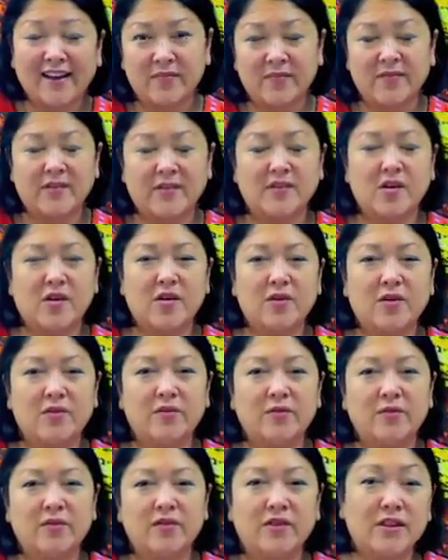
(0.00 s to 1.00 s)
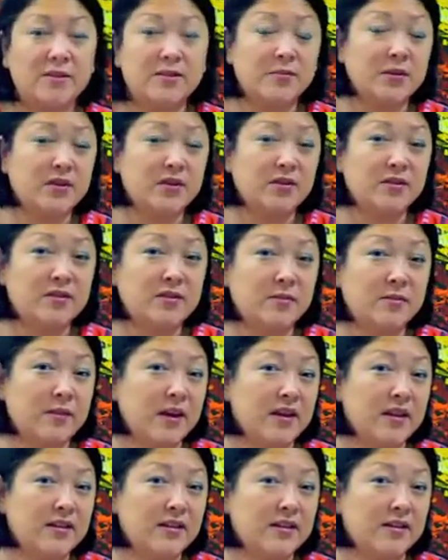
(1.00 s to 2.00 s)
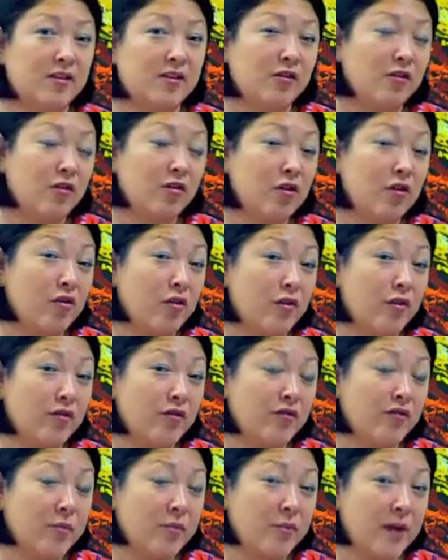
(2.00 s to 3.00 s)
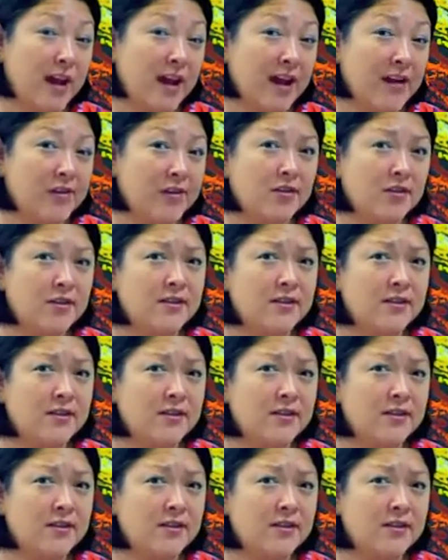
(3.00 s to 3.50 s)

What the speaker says: So just because the banks are no longer on the front page,